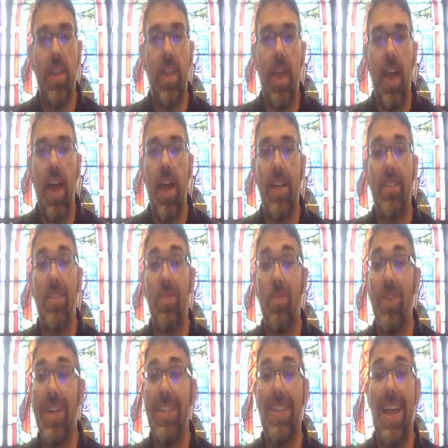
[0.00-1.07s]
to
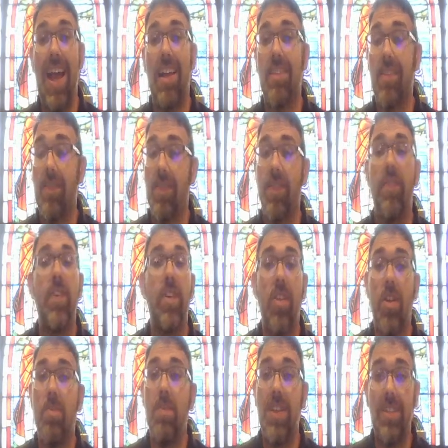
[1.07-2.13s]
reach out to fulfill
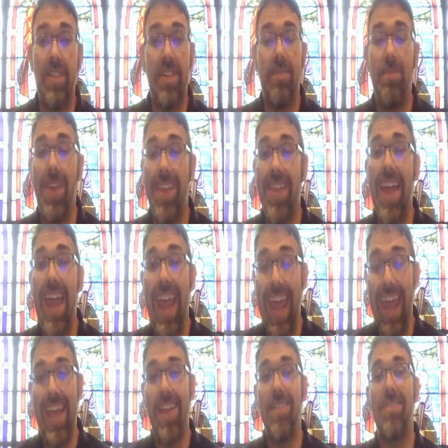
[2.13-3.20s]
our mission of being the
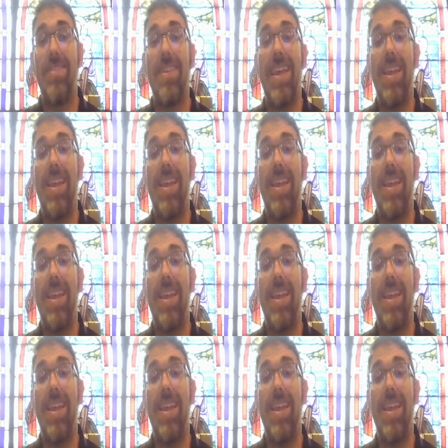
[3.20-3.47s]
hands